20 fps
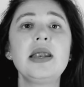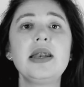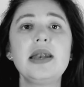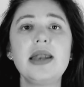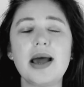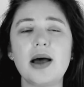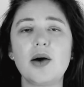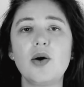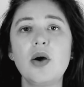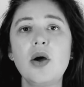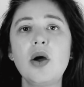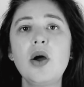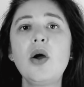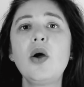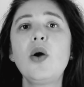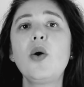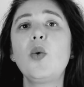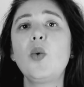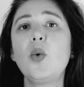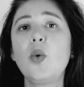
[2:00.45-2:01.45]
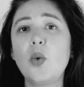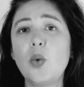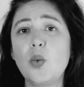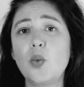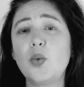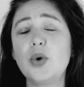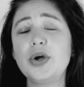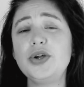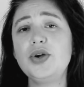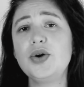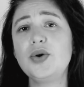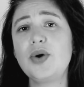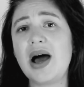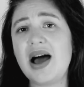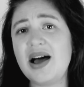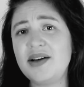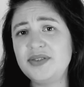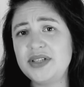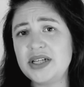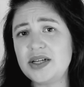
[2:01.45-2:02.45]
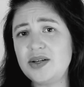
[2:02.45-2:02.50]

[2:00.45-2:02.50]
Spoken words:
Now, when you have